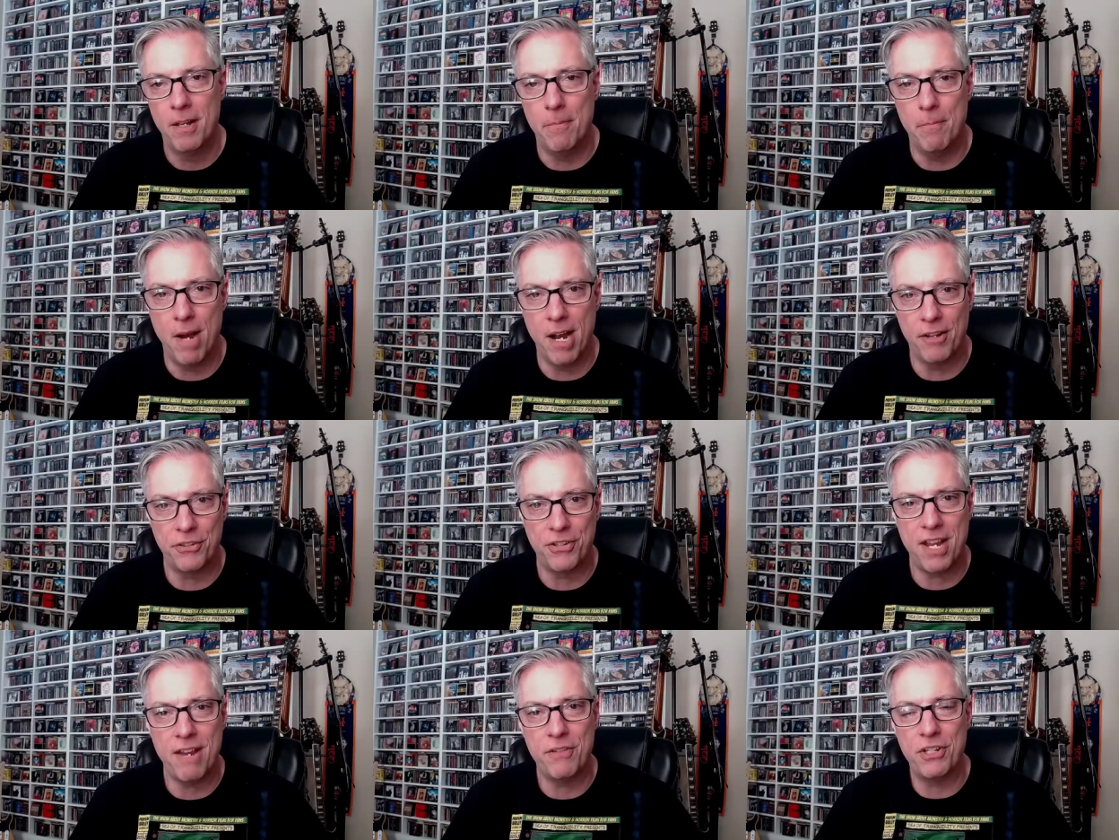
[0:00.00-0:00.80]
Miles
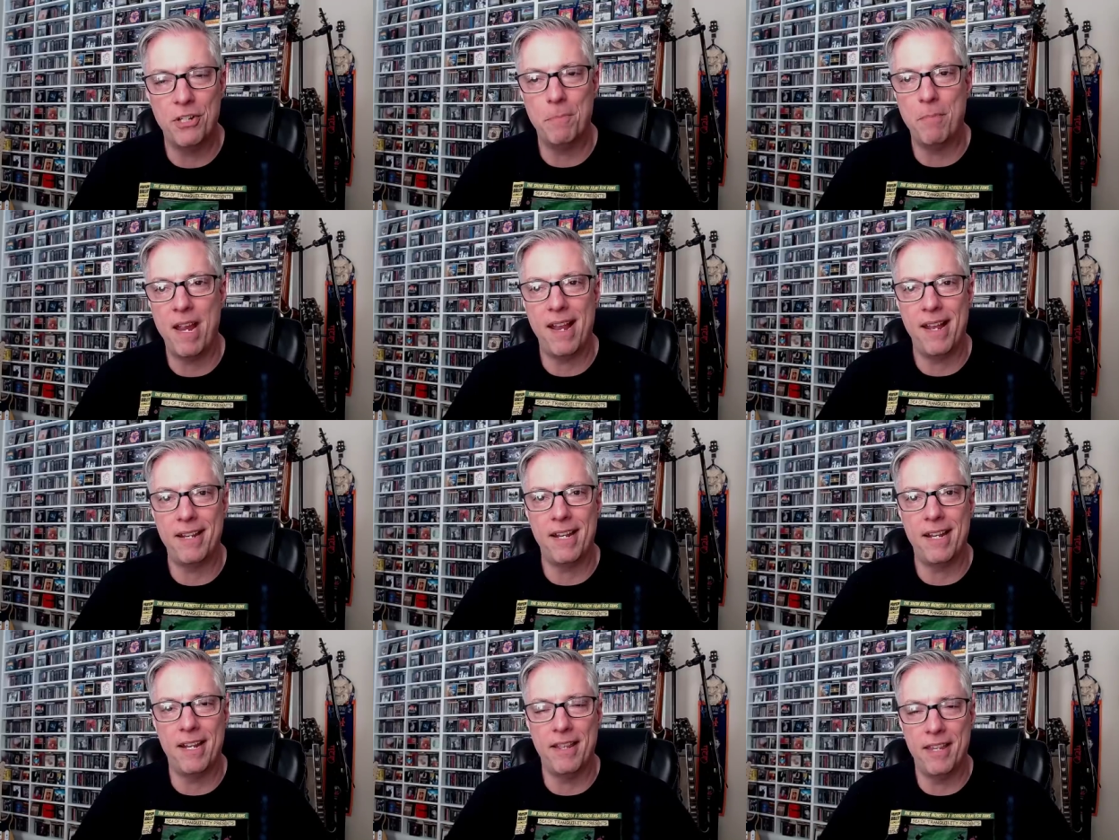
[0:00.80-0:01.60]
Davis's
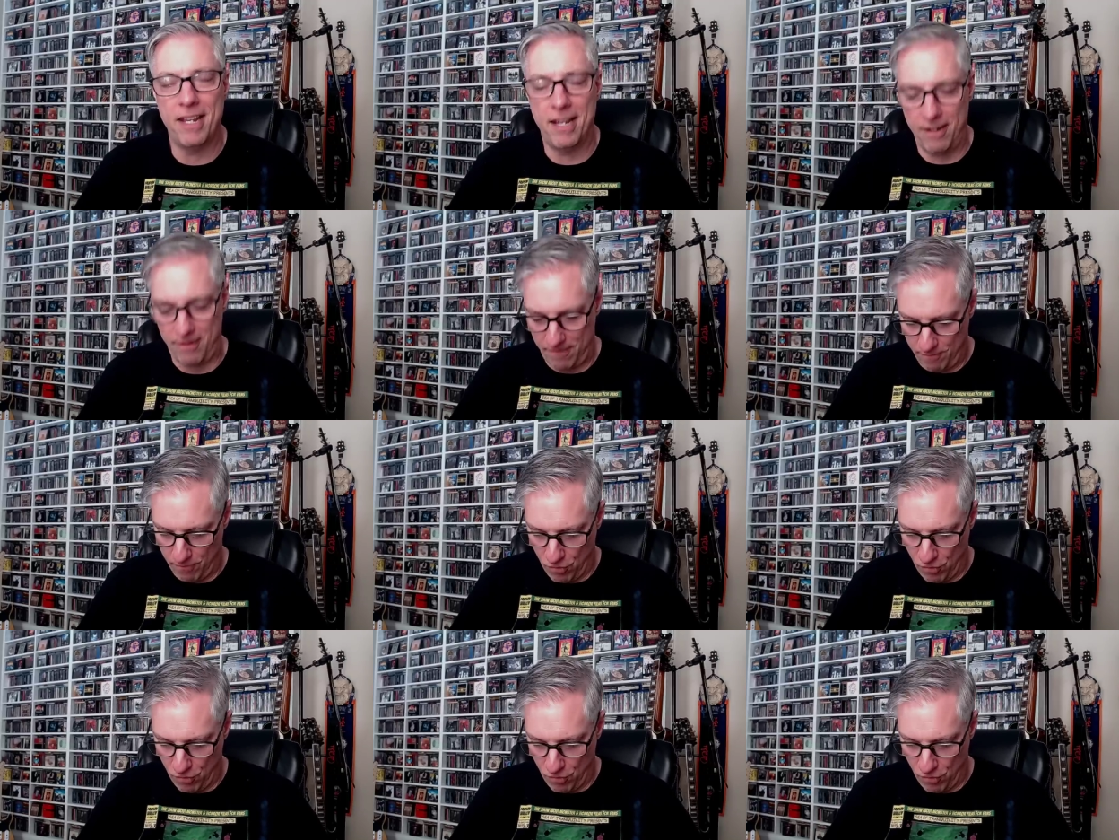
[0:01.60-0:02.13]
band and then